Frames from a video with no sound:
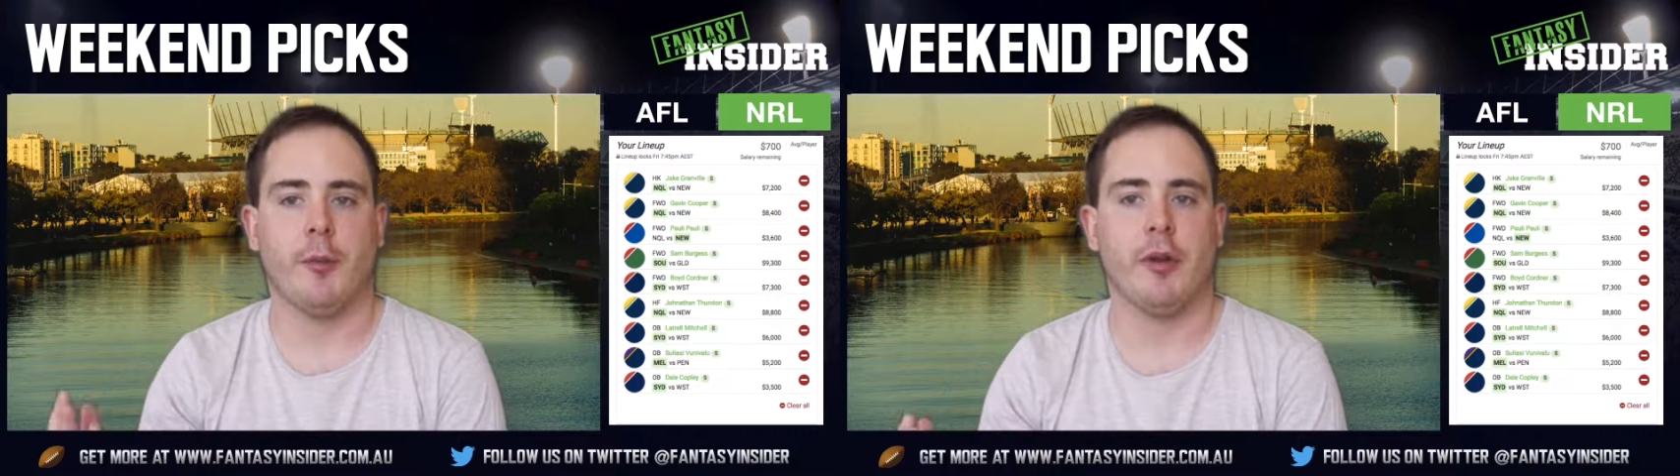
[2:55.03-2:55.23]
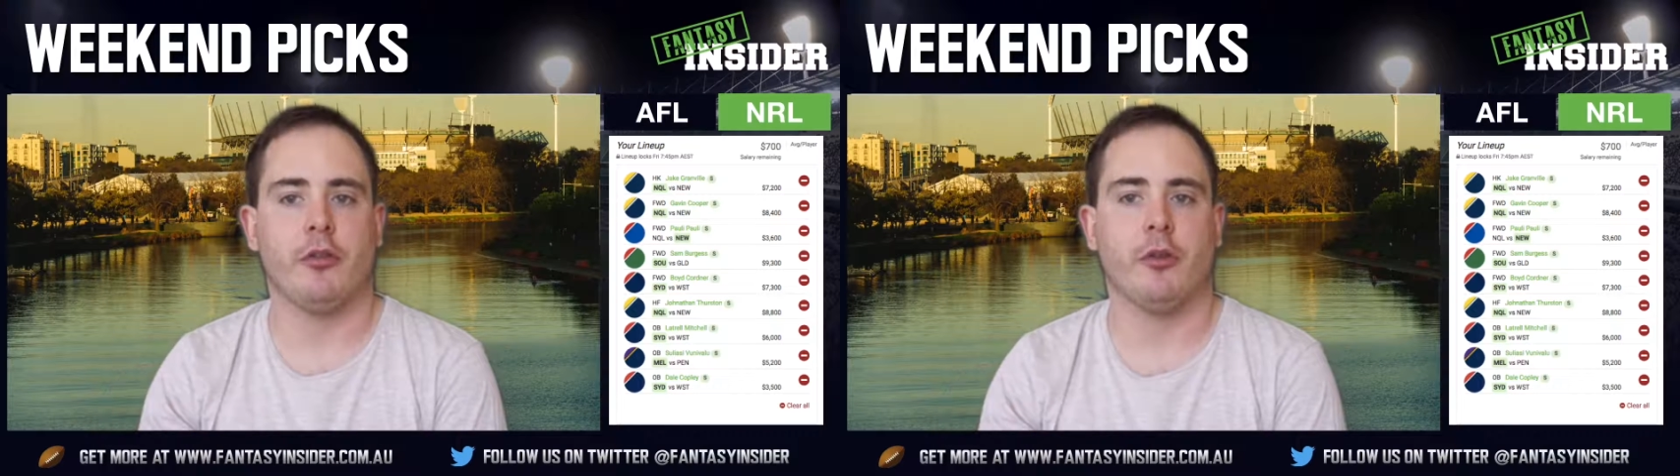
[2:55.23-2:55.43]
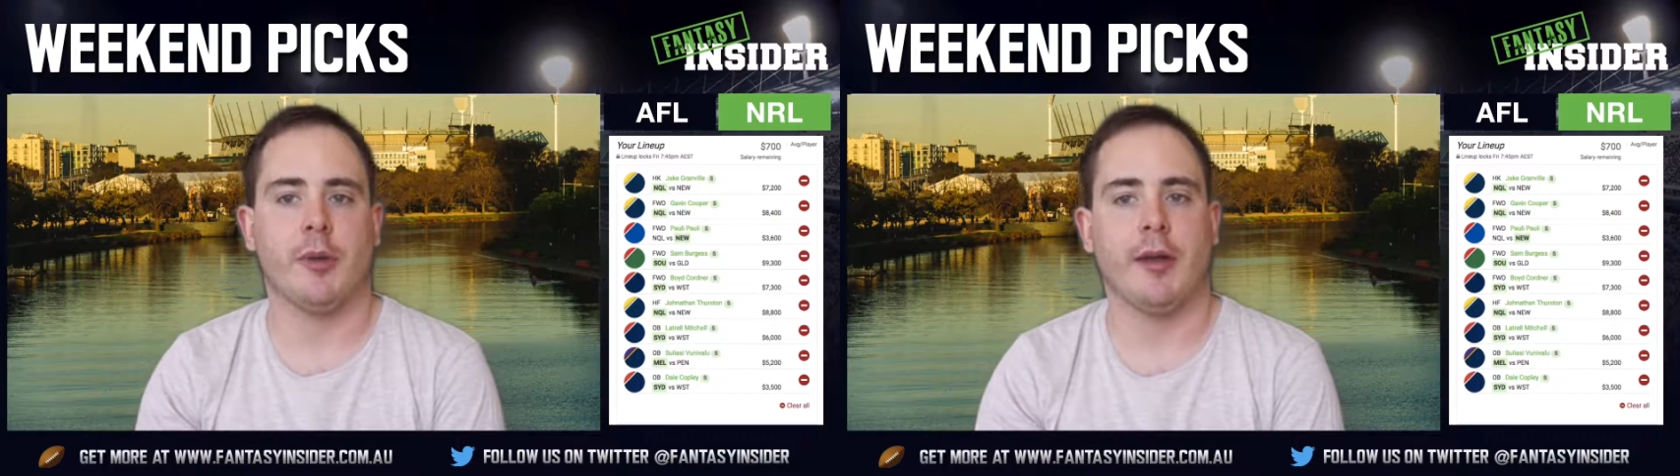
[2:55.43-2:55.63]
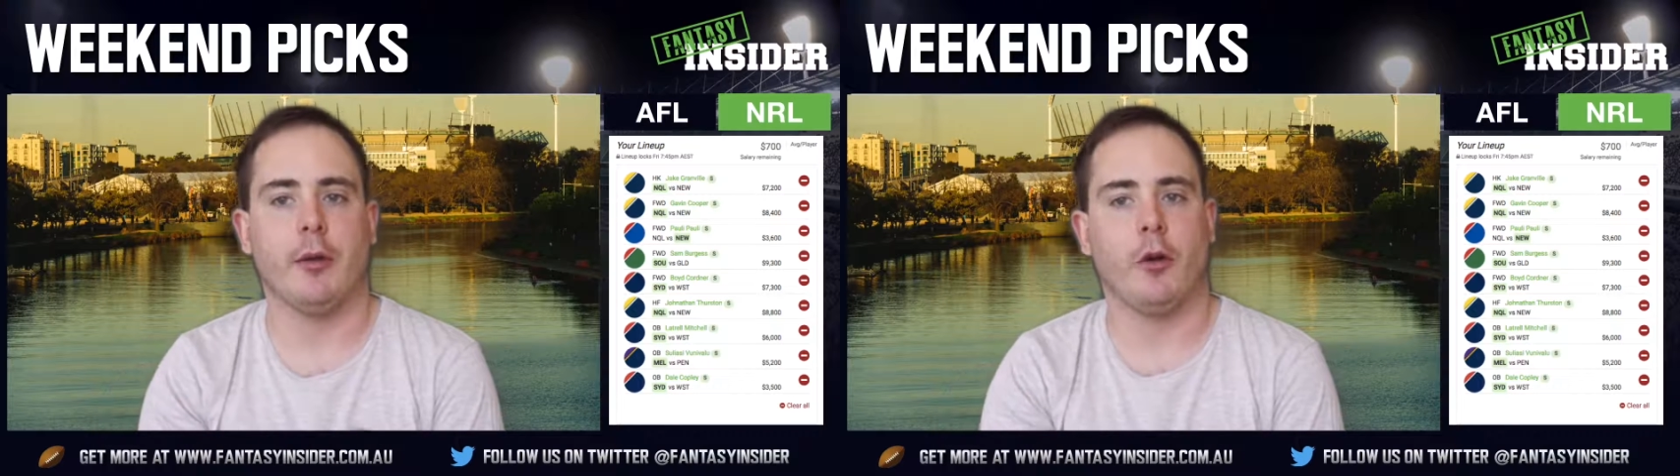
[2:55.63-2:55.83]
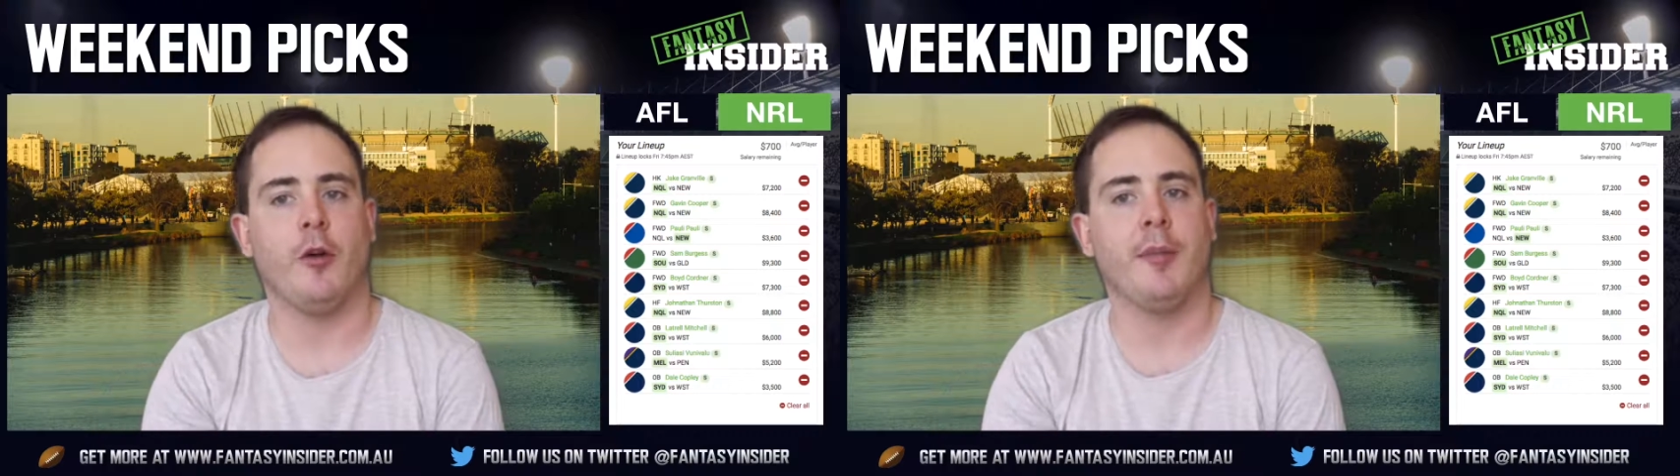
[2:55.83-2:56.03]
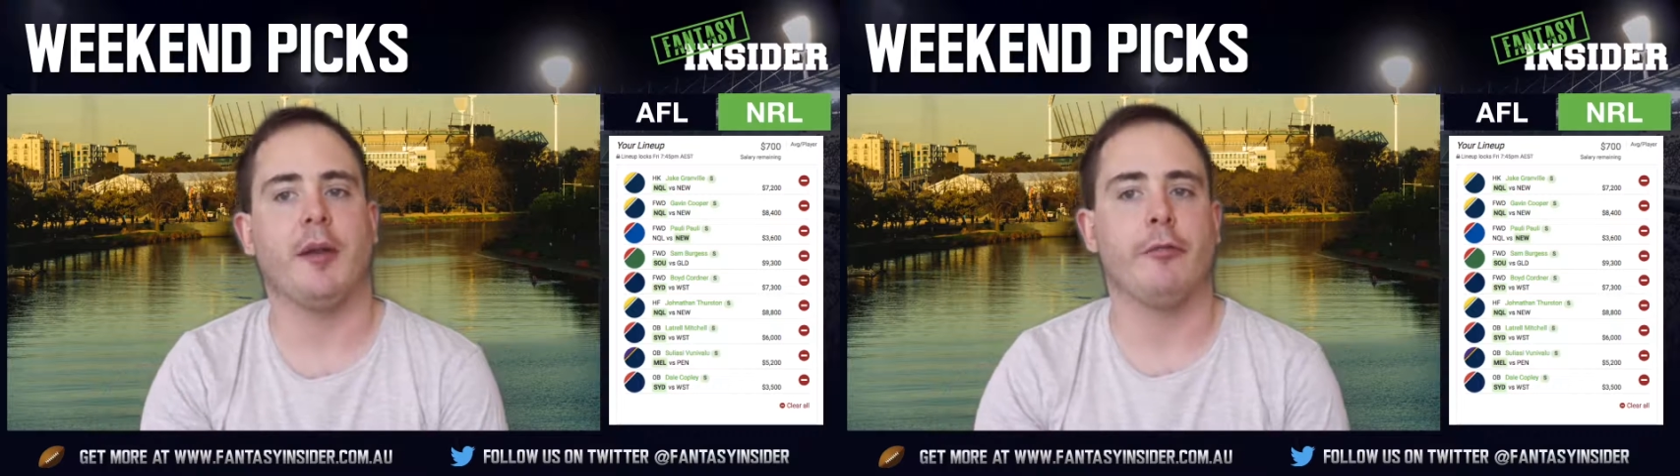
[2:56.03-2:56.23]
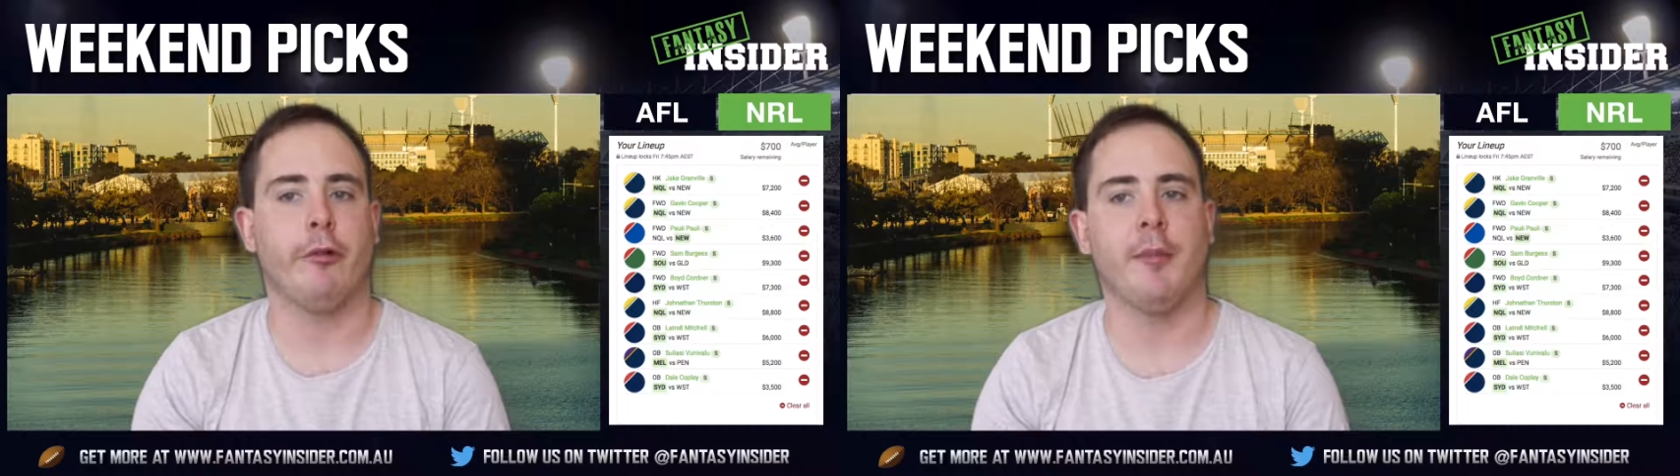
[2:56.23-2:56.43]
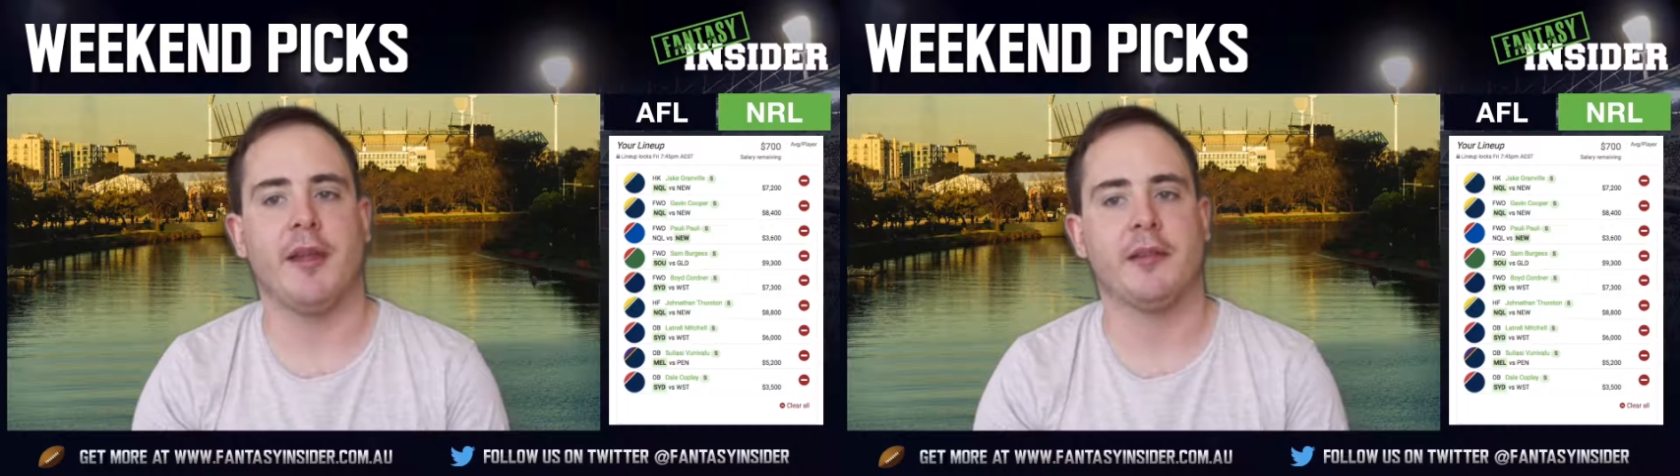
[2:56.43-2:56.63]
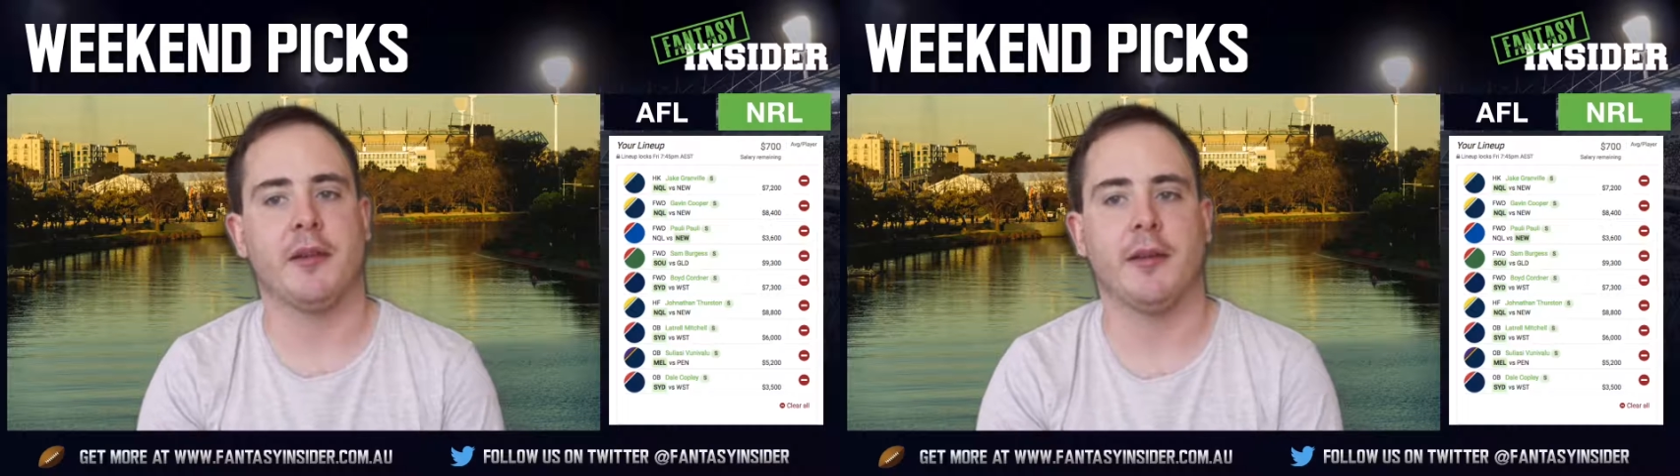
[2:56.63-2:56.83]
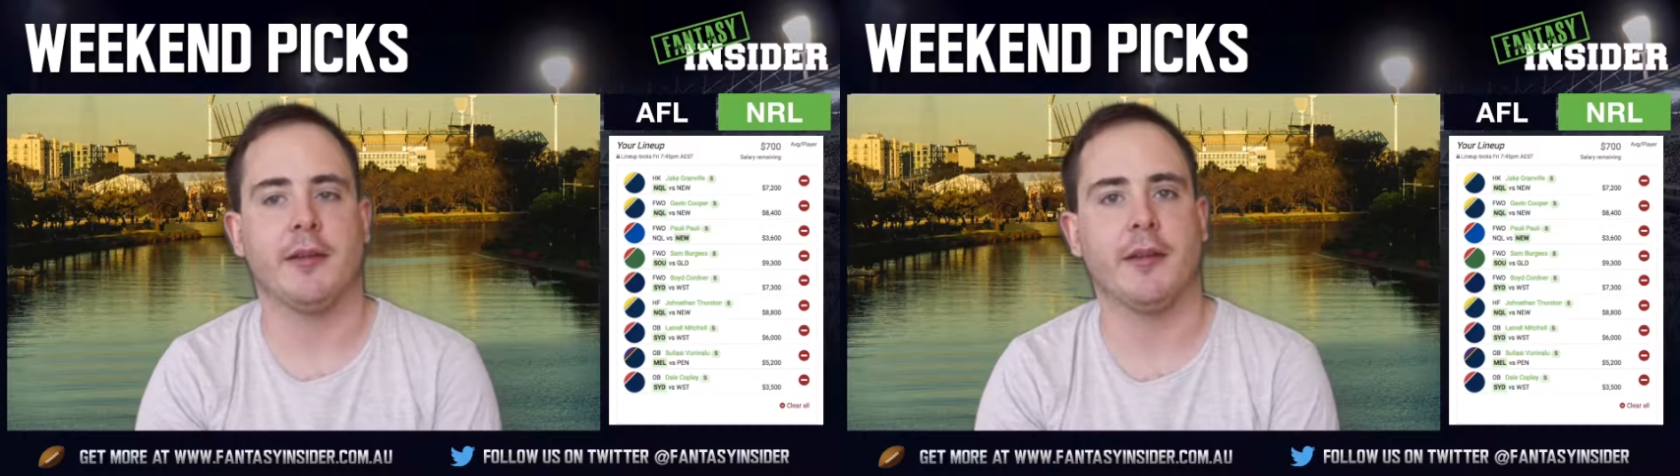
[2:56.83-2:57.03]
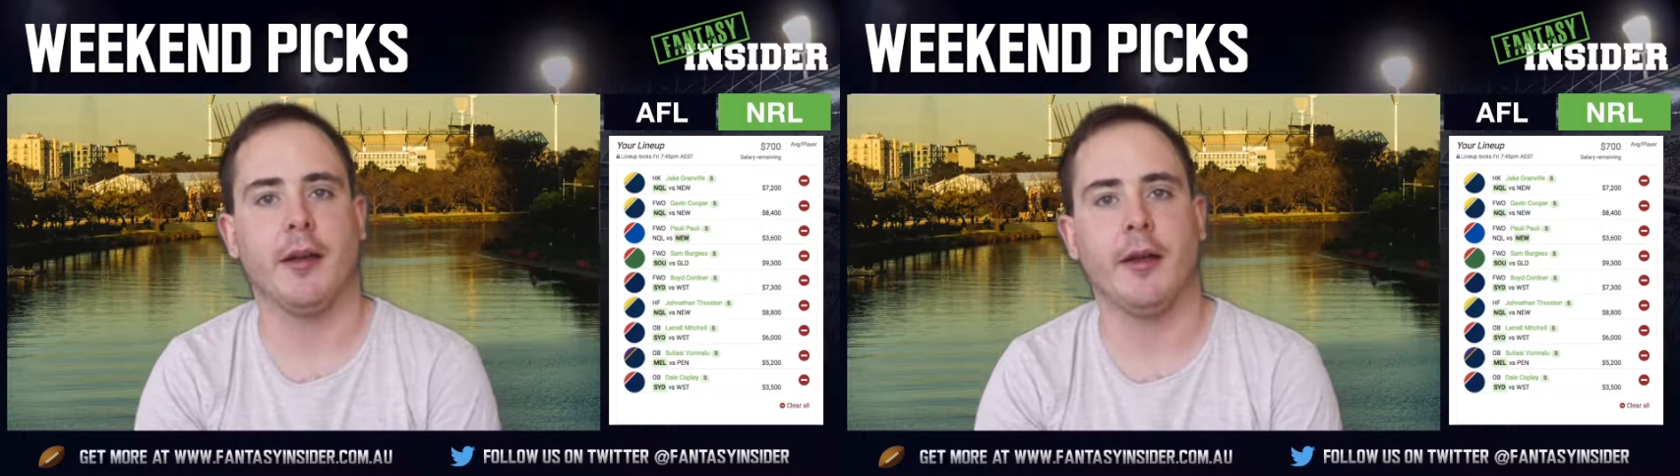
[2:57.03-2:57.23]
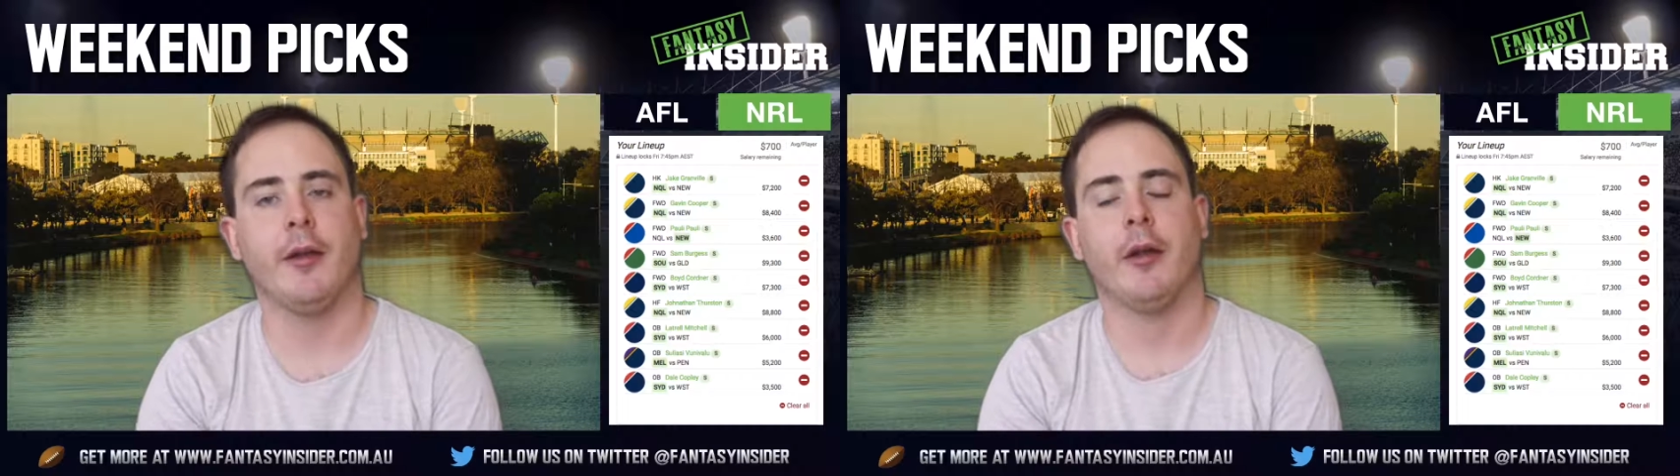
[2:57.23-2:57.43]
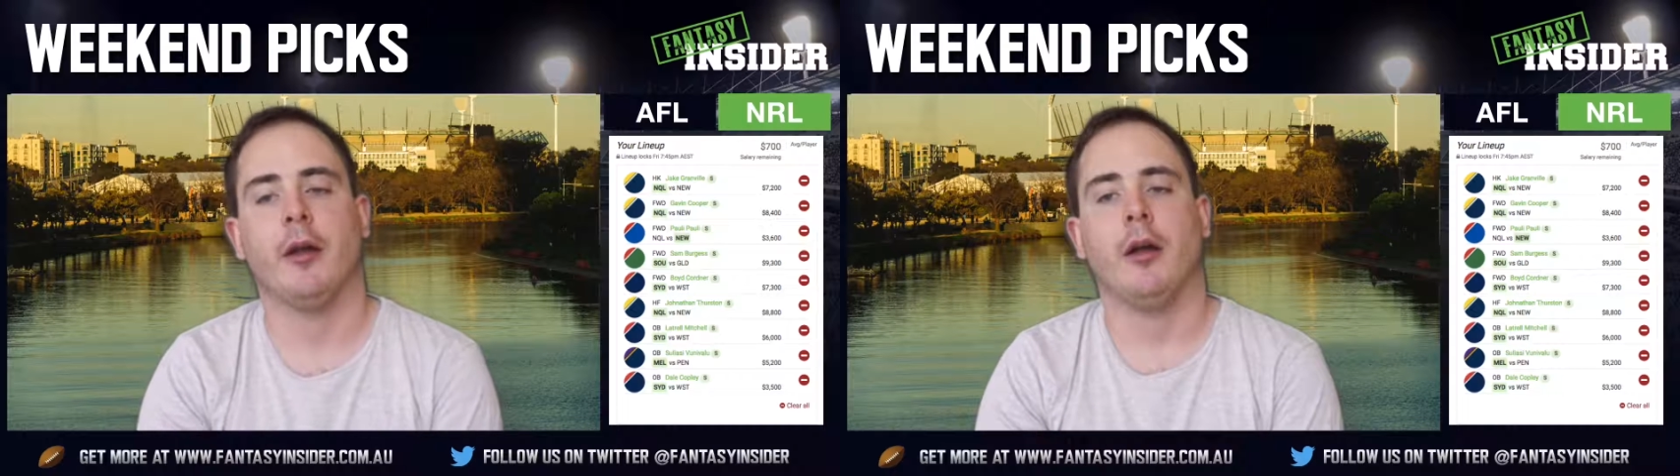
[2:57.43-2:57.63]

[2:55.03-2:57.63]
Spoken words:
Mitchell and Dale Copley from that Sydney side,